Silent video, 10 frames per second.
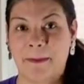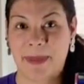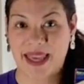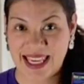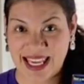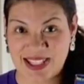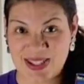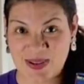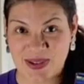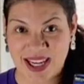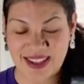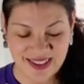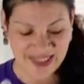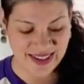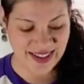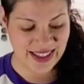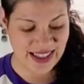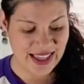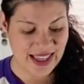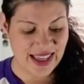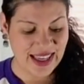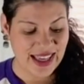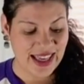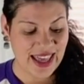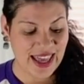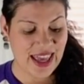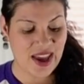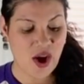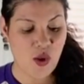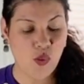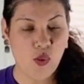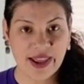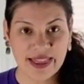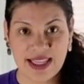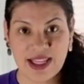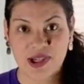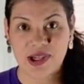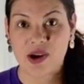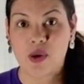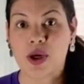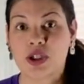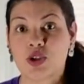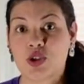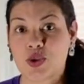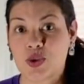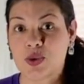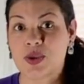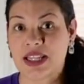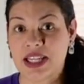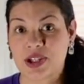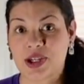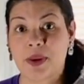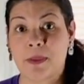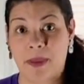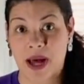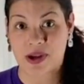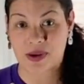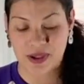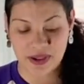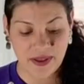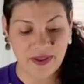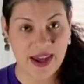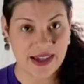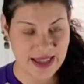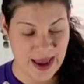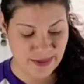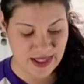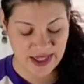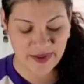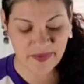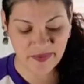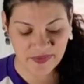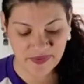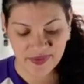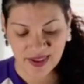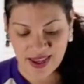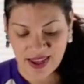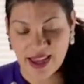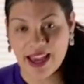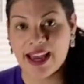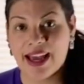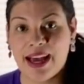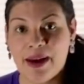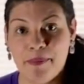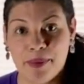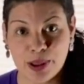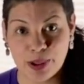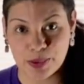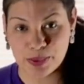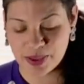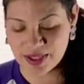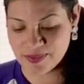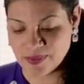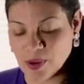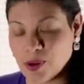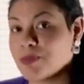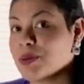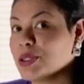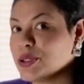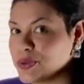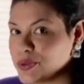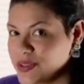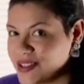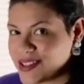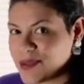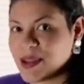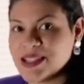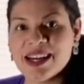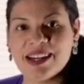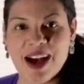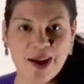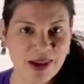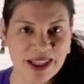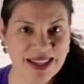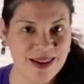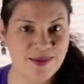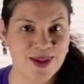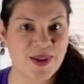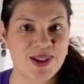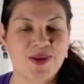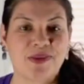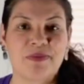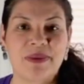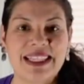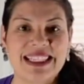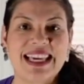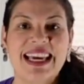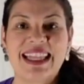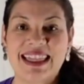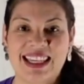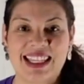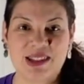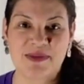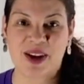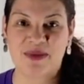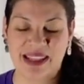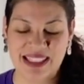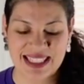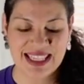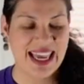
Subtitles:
baking soda, a 1 liter or 2 liter bottle that is empty, a balloon or balloons, depending on how many times you want to repeat the experiment,